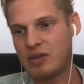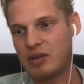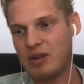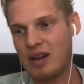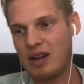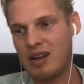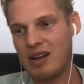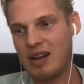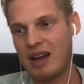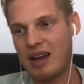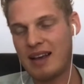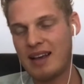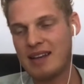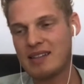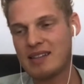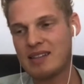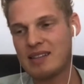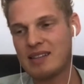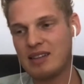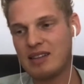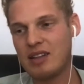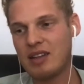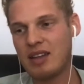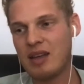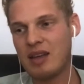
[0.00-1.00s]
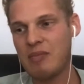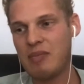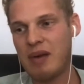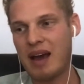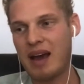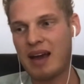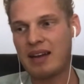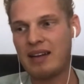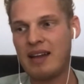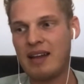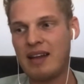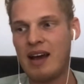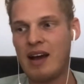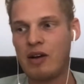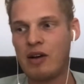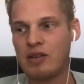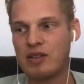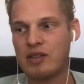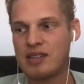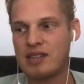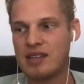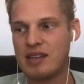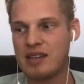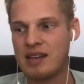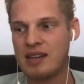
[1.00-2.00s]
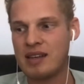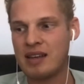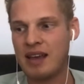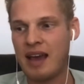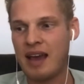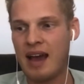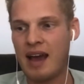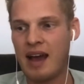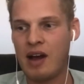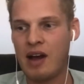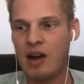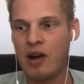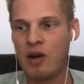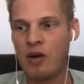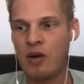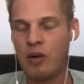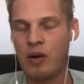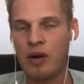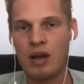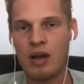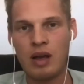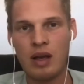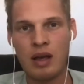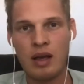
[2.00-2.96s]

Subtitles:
I guess, looking back now, seeing how